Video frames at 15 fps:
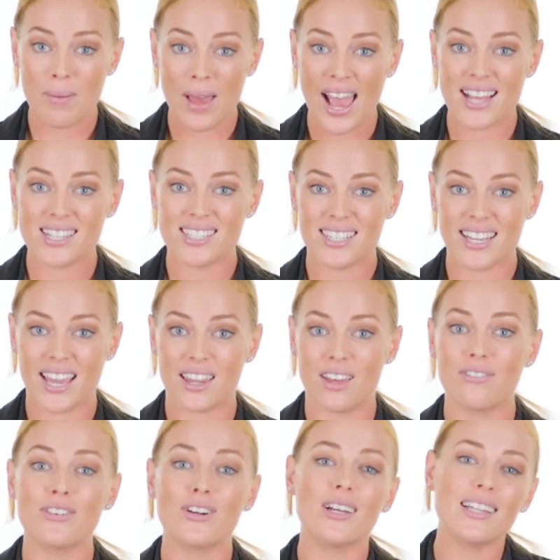hands together
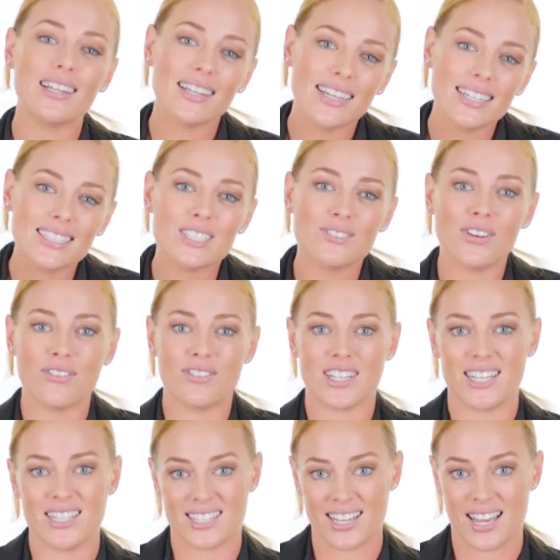for at least
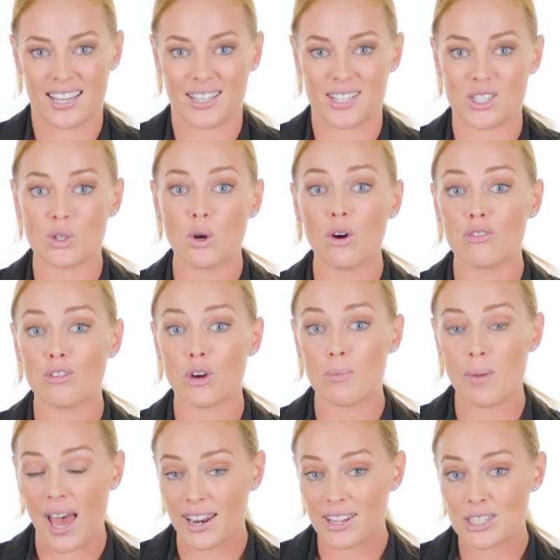15 seconds or for
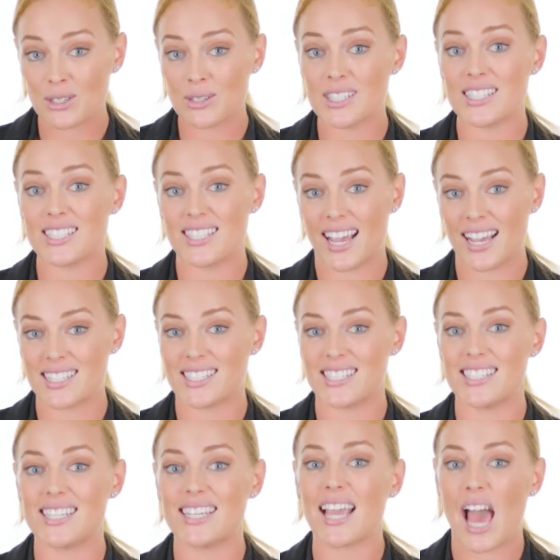about as long as it takes to
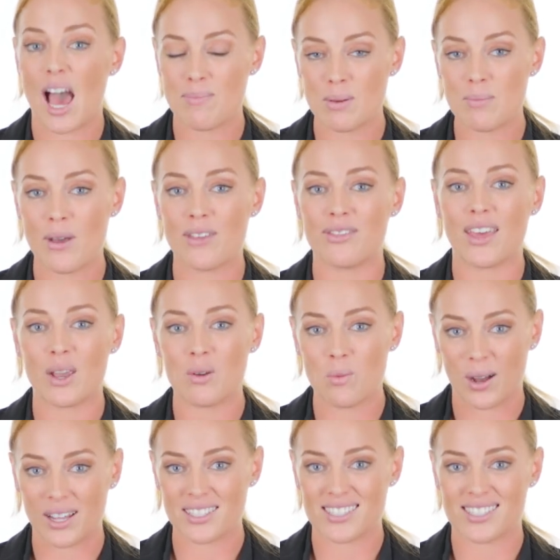sing happy birthday
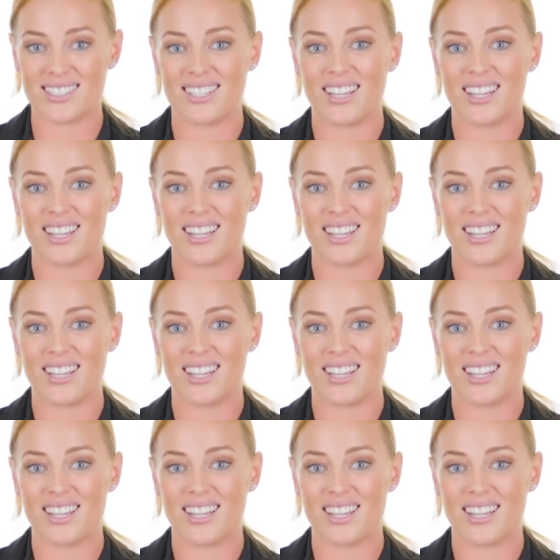once.